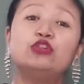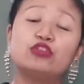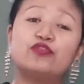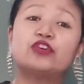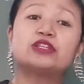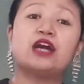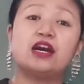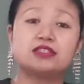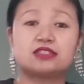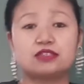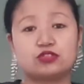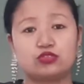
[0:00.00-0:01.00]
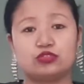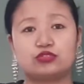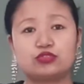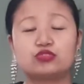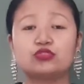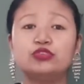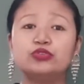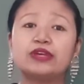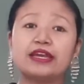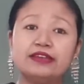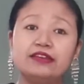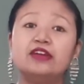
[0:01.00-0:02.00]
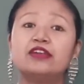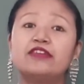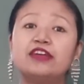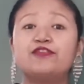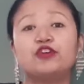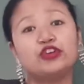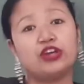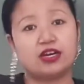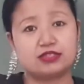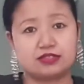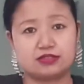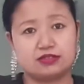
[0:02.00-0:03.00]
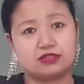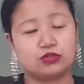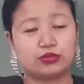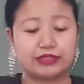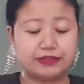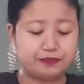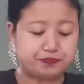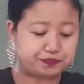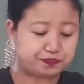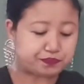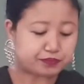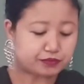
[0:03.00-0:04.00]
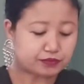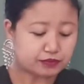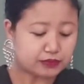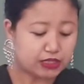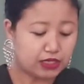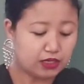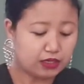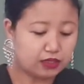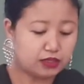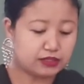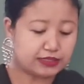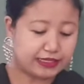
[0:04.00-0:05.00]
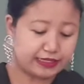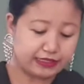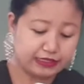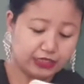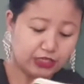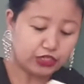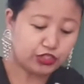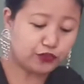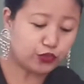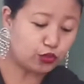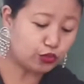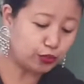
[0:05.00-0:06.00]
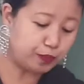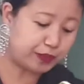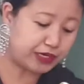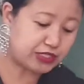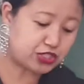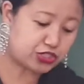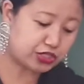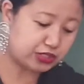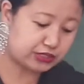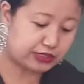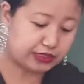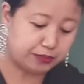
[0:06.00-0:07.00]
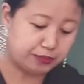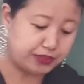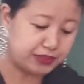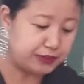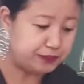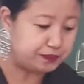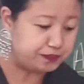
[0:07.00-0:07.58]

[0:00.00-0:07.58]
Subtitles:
look for the answers also, so you can refer your answers. Okay, then if you go to page number